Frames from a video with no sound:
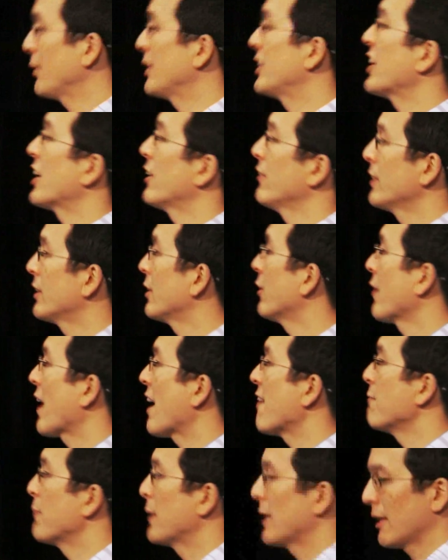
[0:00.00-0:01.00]
we generally don't
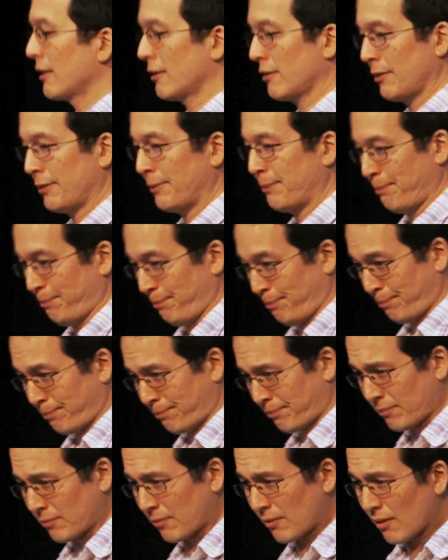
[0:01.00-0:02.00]
have meetings.
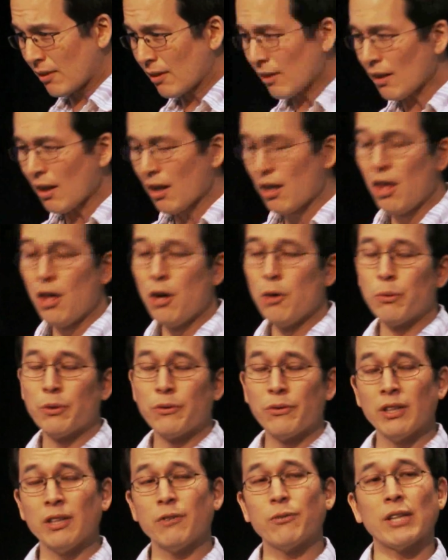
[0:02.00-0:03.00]
We
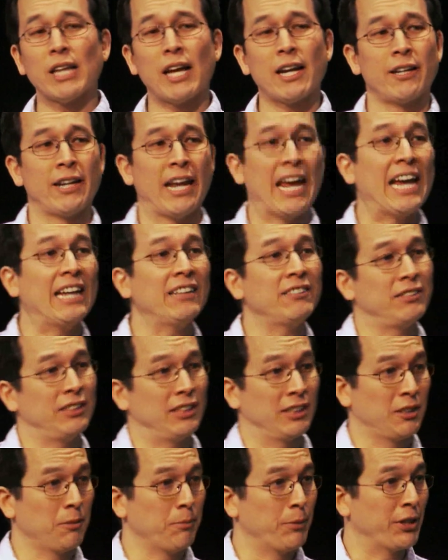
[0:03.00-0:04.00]
really rely on
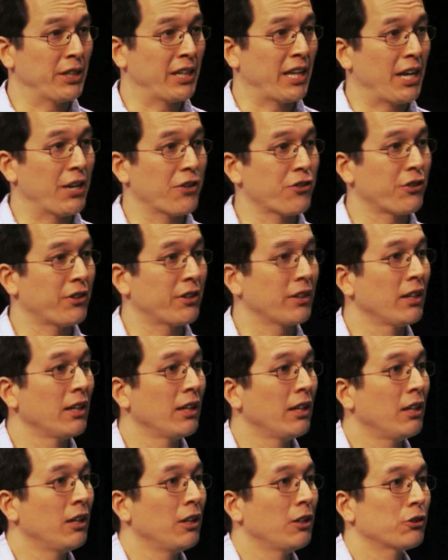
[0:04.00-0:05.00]
async communication.
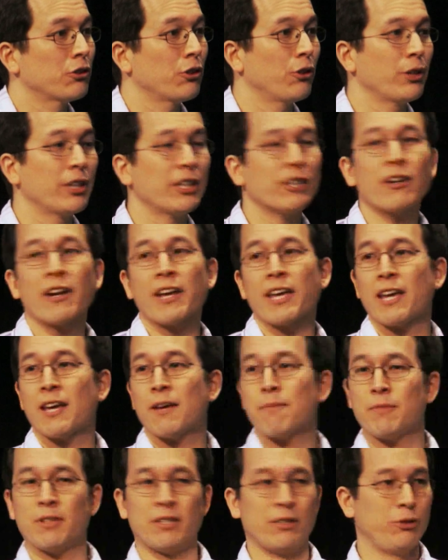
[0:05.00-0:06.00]
So here I
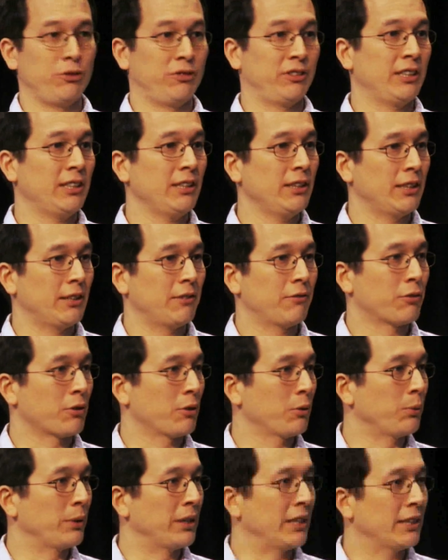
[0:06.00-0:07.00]
am in New Zealand
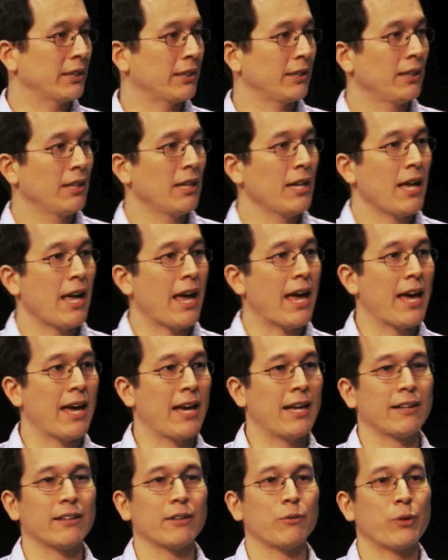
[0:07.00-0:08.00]
for a week,
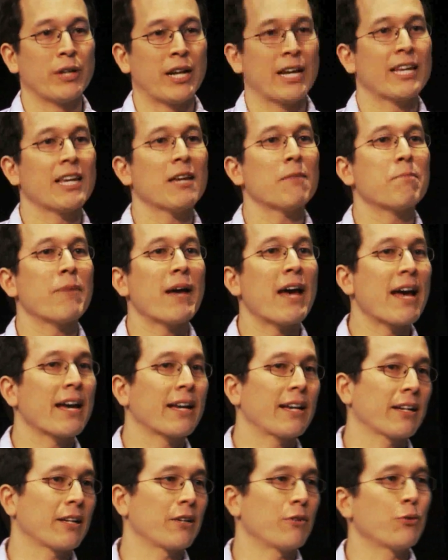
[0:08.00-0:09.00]
and when I get
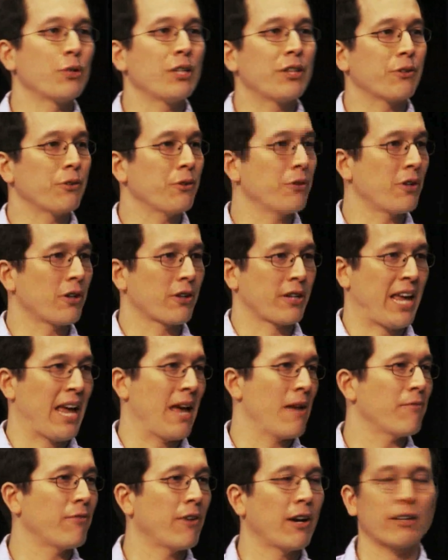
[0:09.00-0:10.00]
back, I can read through our
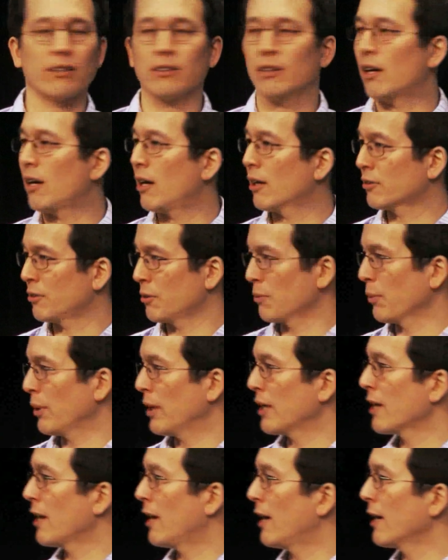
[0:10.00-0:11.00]
campfire logs and
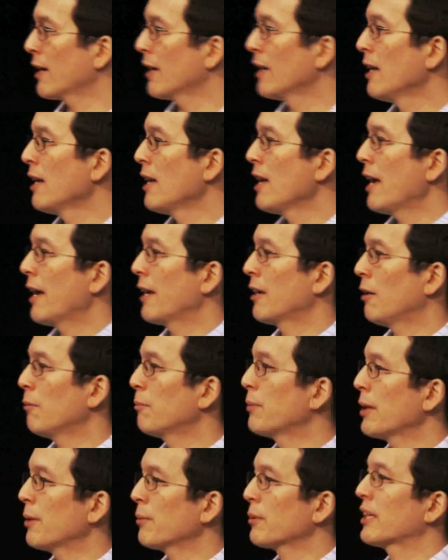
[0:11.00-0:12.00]
whatnot, and I'll
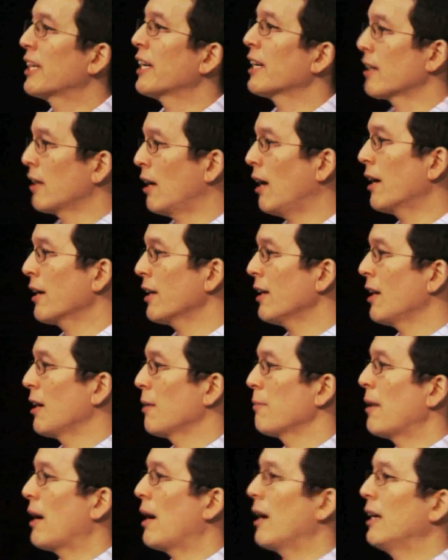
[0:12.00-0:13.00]
be able to get caught
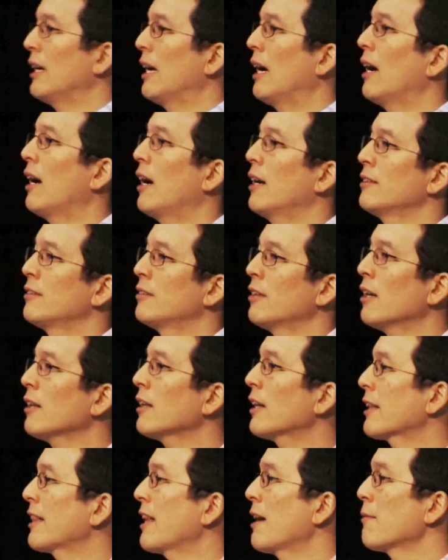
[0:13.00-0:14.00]
up. It's not
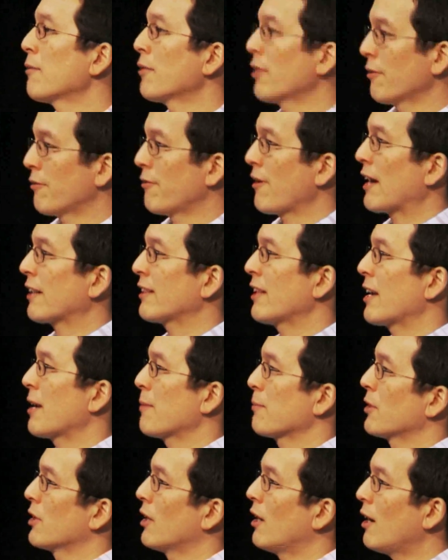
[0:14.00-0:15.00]
like that. The fact that
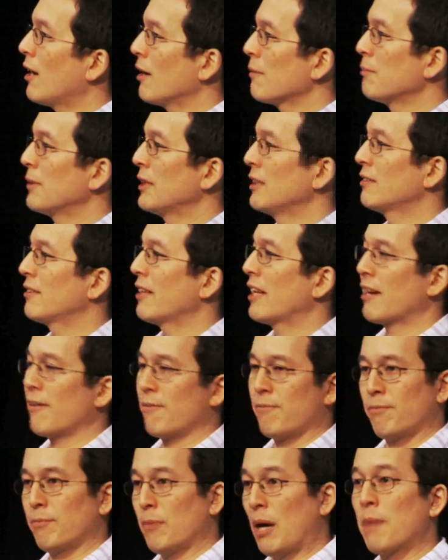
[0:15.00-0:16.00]
I'm gone means that
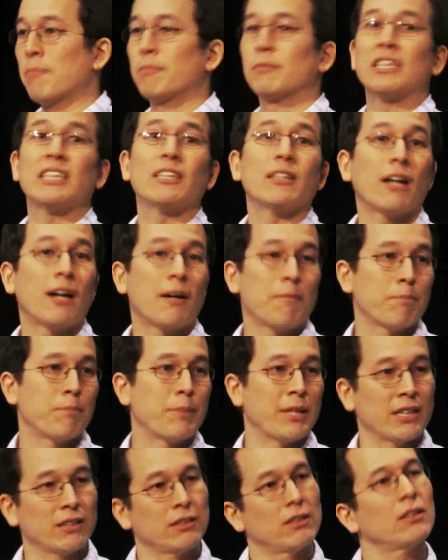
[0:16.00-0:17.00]
I'm
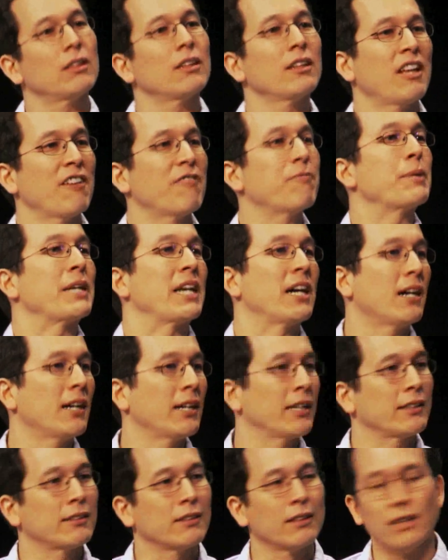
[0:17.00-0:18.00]
being left
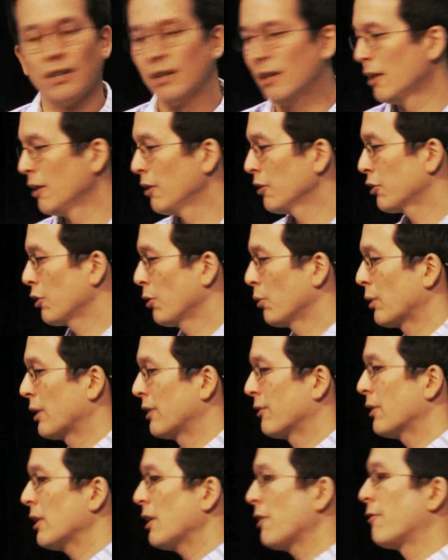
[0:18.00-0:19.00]
behind. So
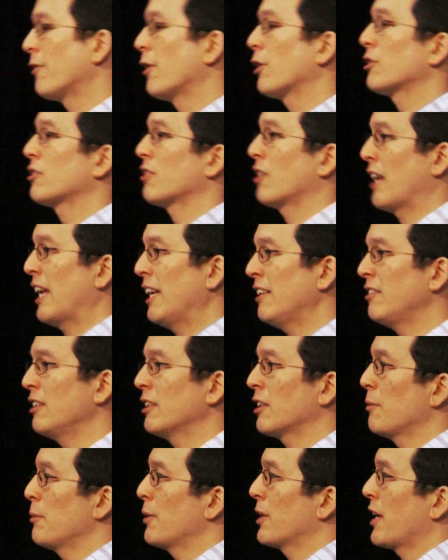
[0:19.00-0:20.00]
we really focus on
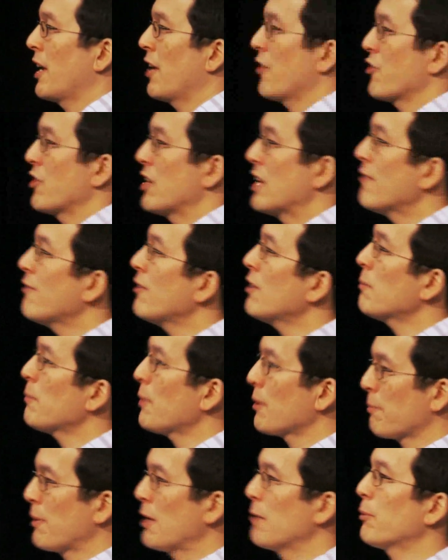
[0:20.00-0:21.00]
async communication. Even
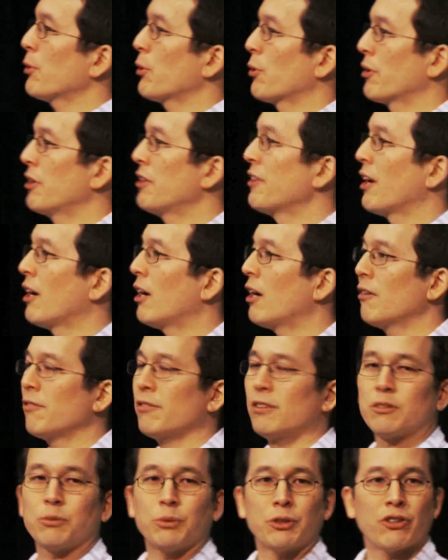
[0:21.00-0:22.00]
among people who are in the
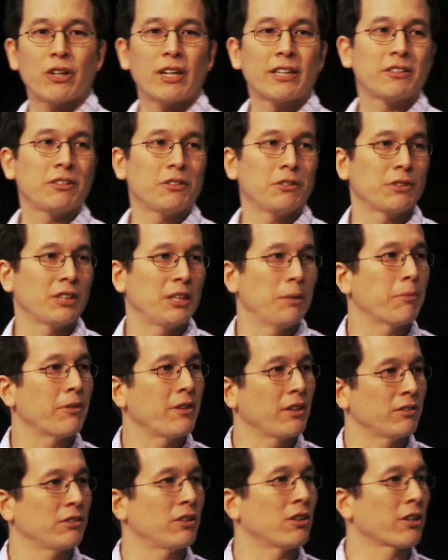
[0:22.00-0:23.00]
office, we try to keep
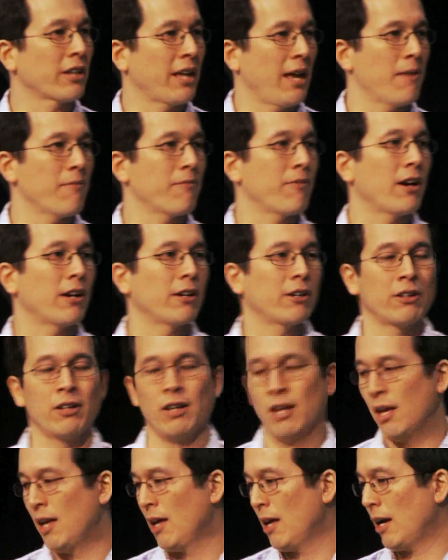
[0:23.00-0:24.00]
things in our campfire
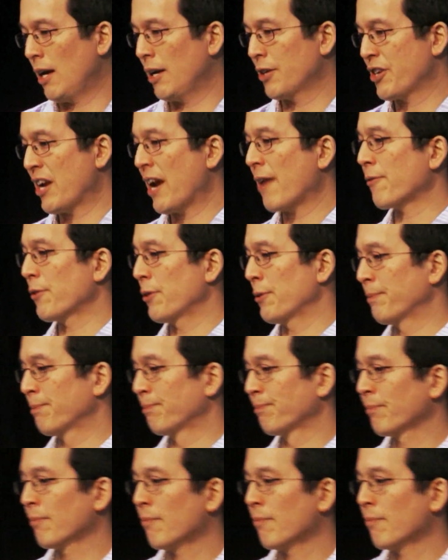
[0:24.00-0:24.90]
chat room.